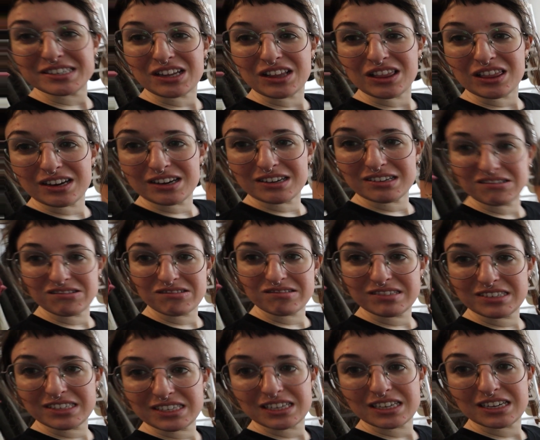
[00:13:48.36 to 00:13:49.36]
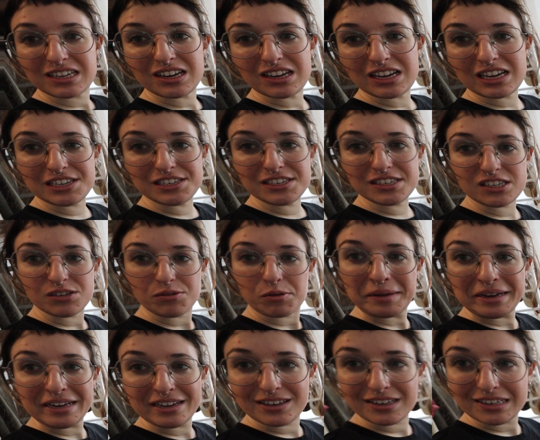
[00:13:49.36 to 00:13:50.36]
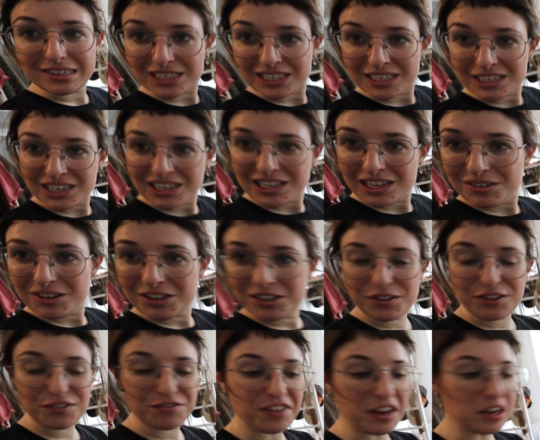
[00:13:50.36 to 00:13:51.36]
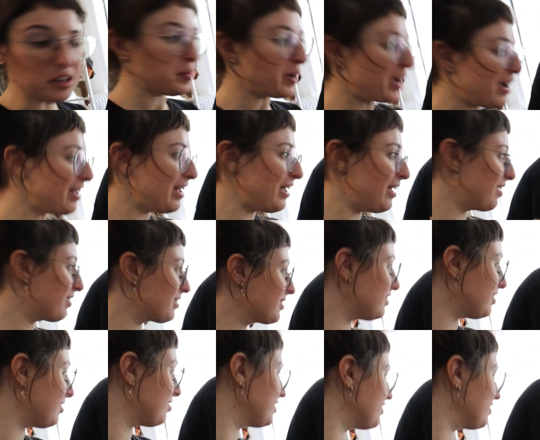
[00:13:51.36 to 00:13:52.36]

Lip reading: clothes into a bin. You're doing final packing. How